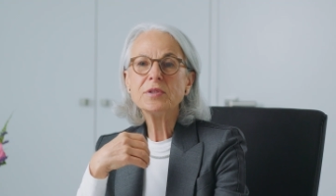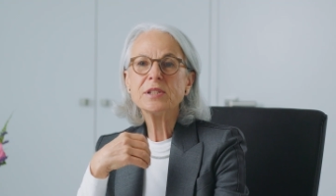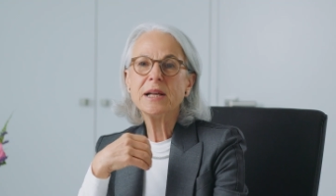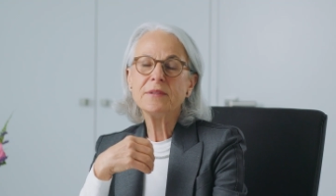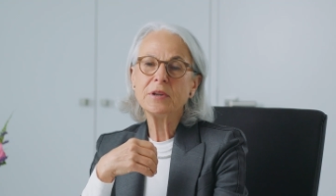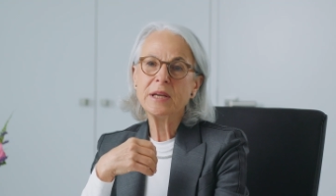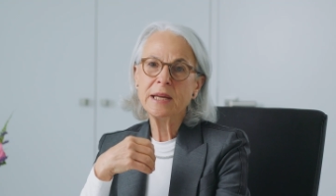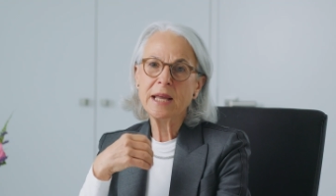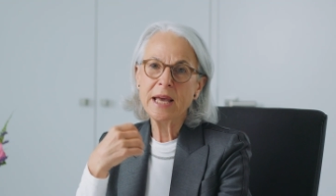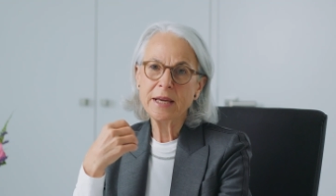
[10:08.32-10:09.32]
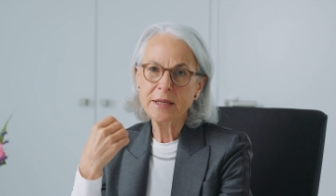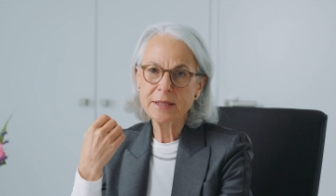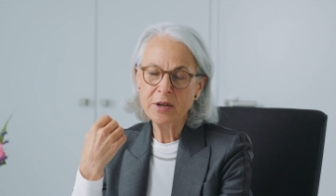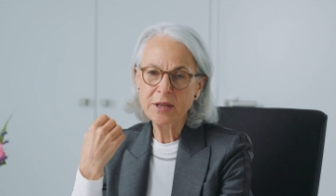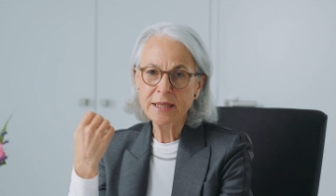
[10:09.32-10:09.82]
yourself
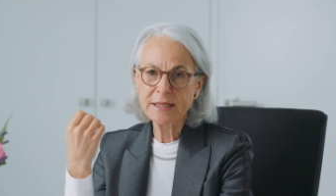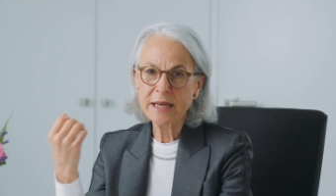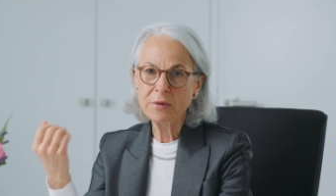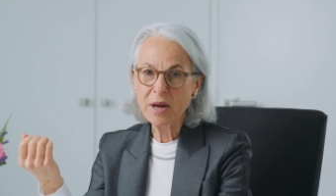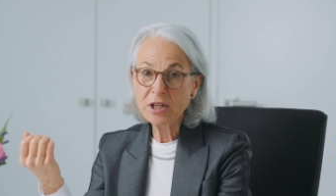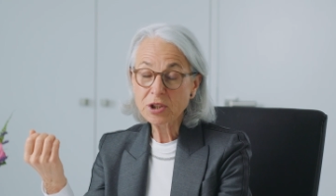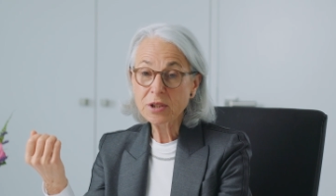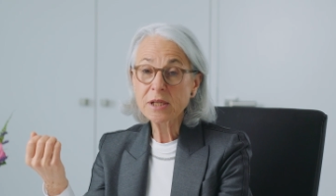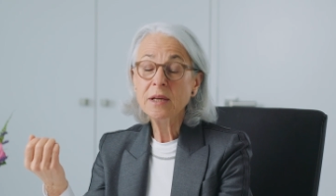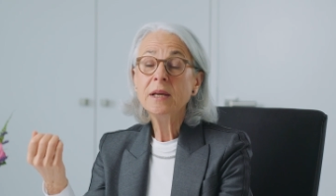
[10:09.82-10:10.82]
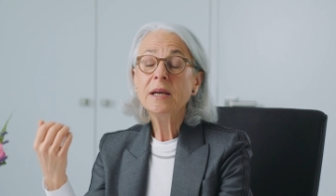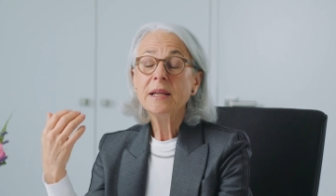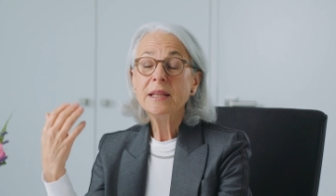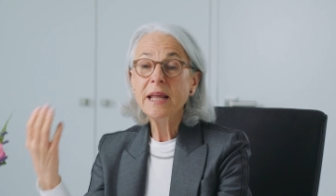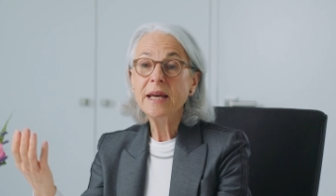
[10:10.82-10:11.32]
against aggressions,
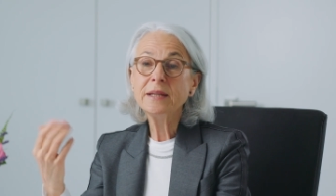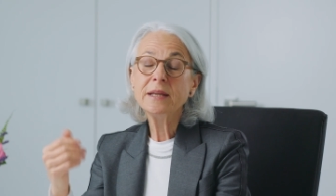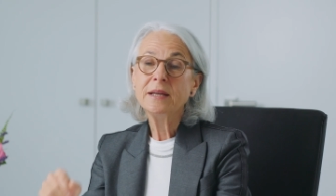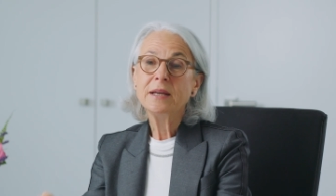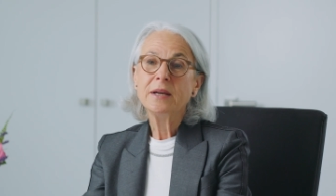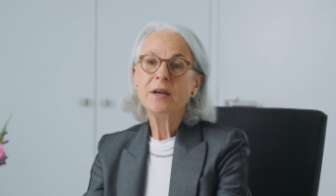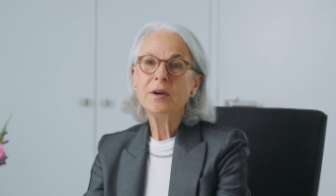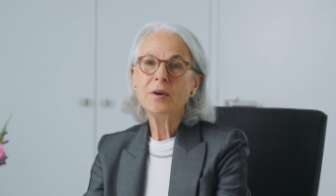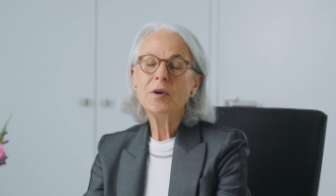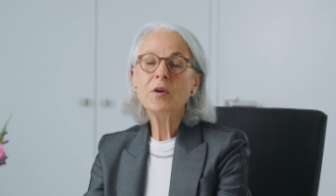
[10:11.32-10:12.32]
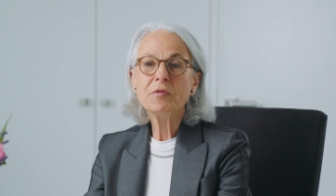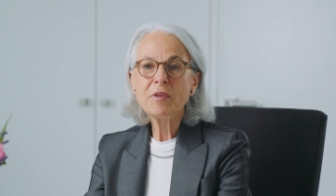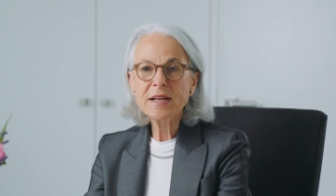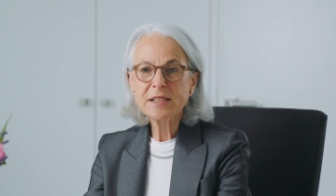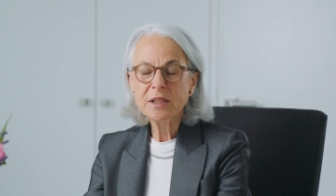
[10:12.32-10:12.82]
then uh, a
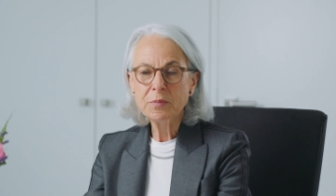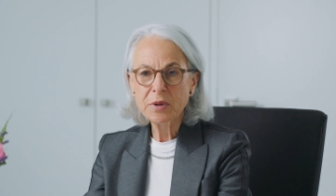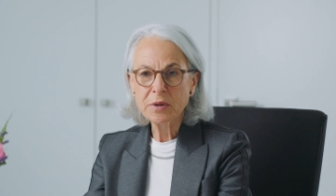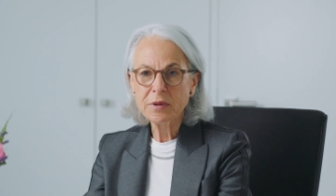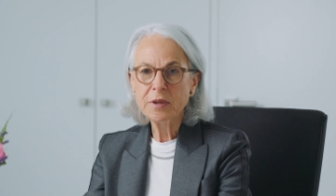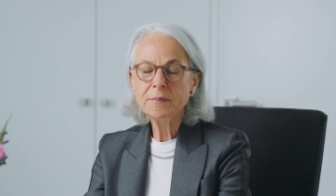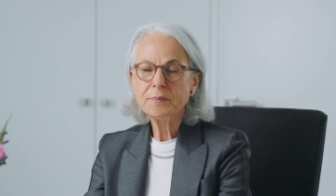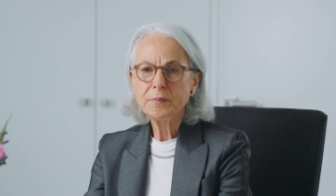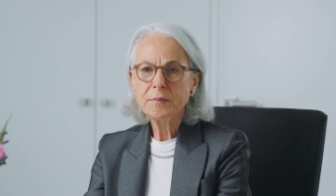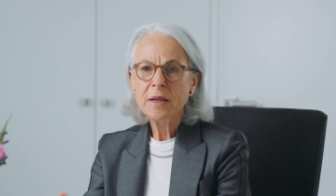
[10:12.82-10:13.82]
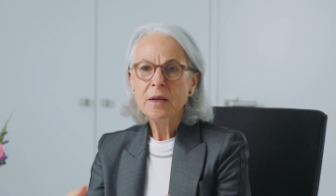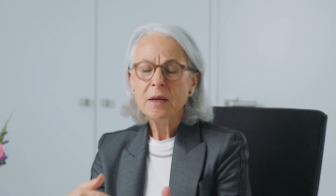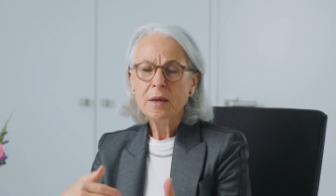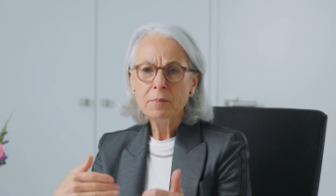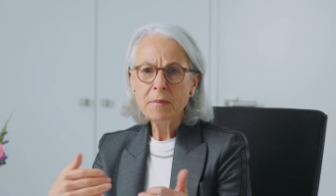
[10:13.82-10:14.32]
fasting period
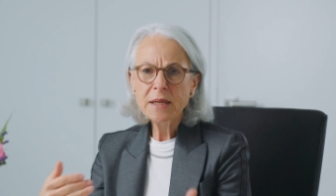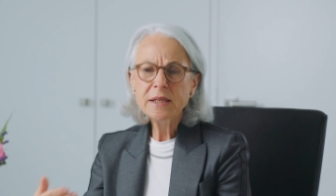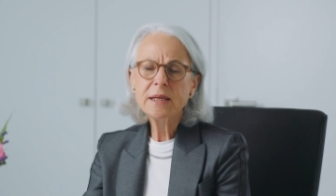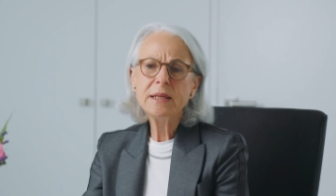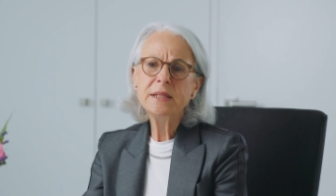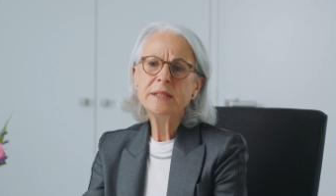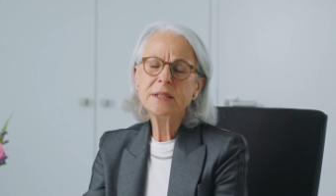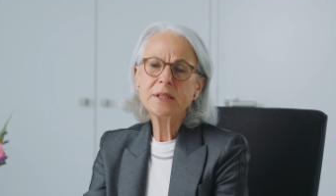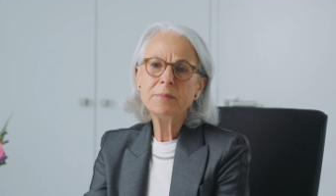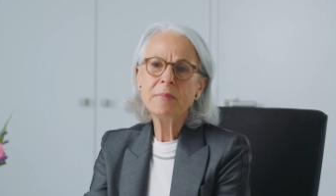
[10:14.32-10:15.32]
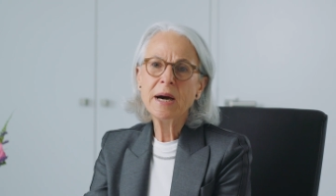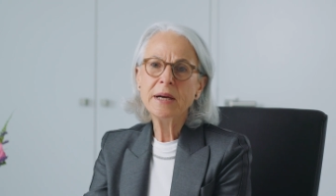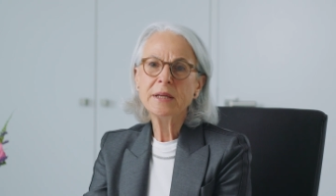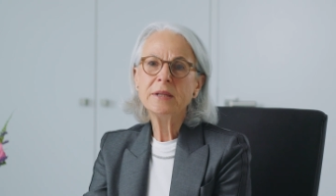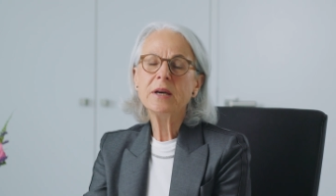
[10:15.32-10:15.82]
medically
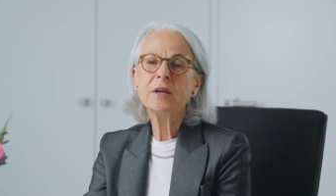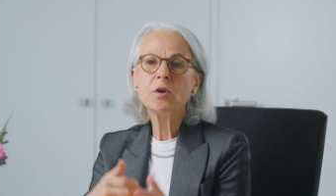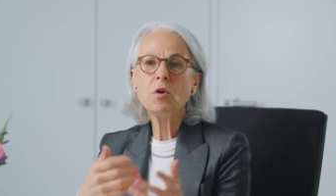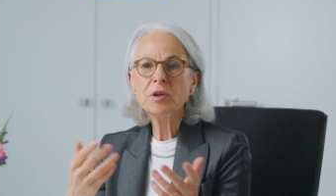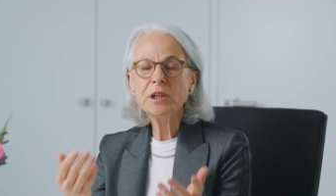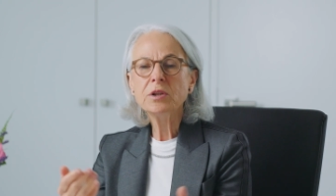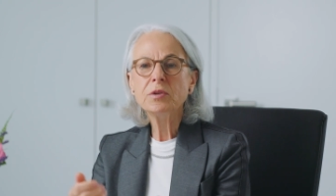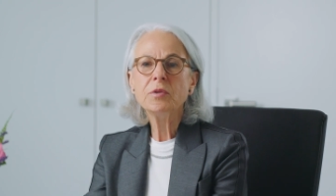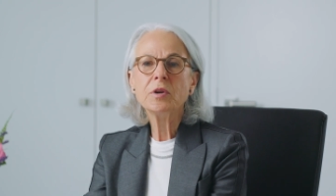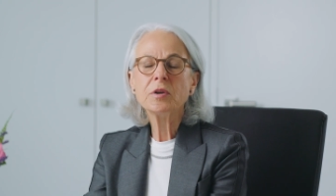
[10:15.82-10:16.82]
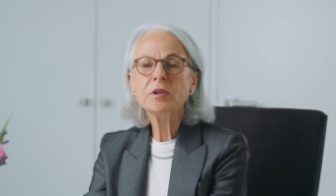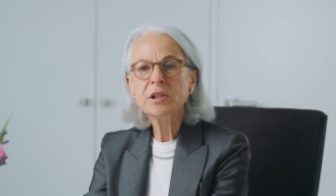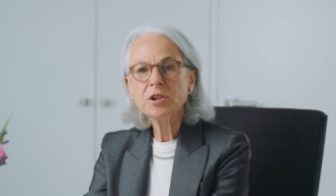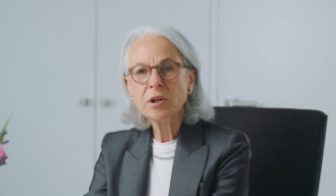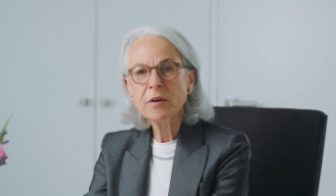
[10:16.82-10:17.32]
determined according to the
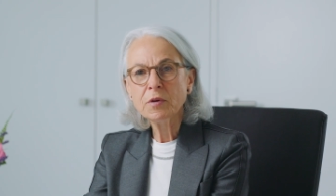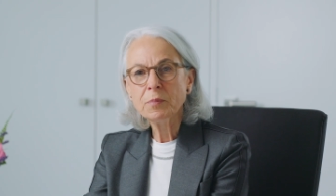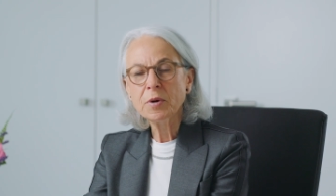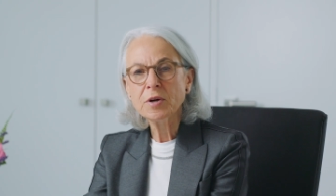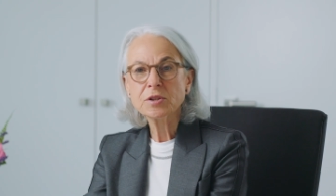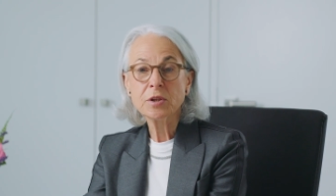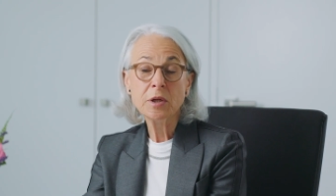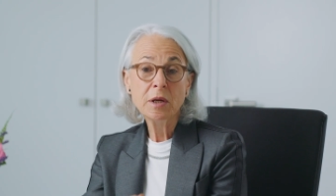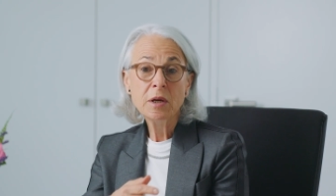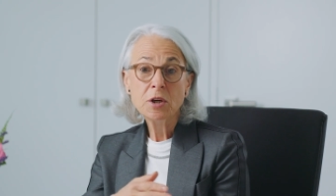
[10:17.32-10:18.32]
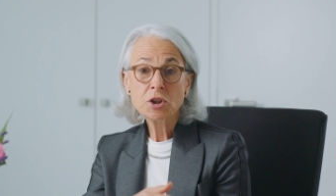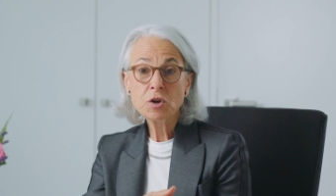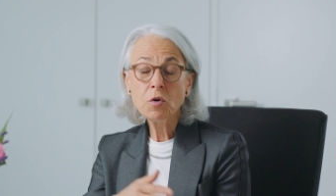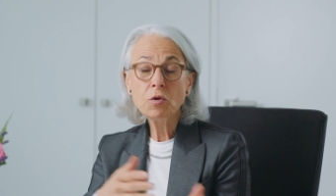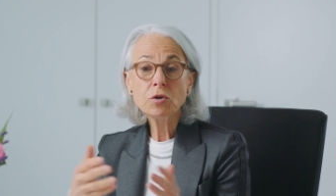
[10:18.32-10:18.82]
condition of the person,
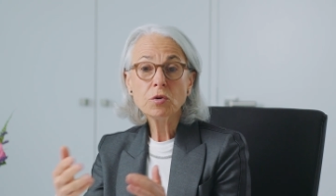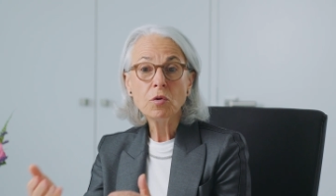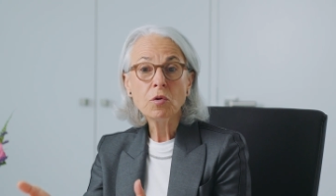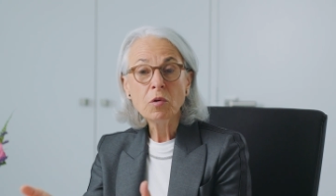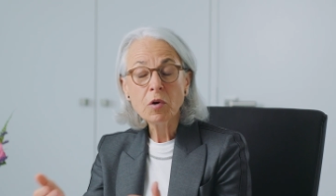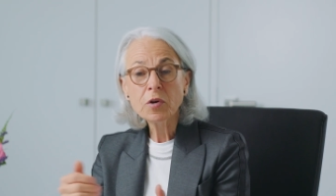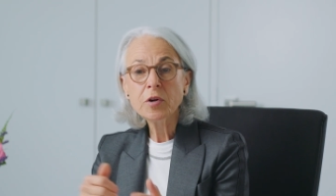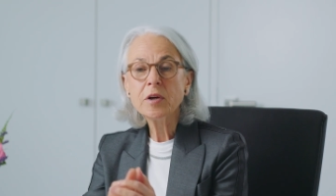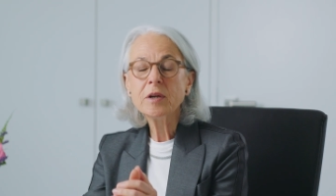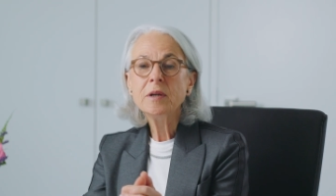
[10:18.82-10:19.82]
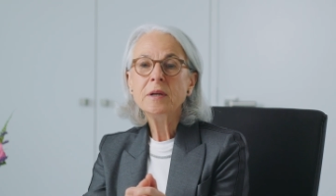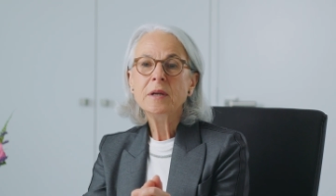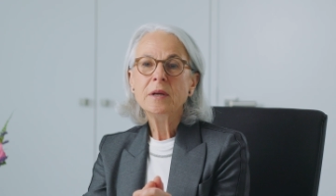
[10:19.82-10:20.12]
short or longer,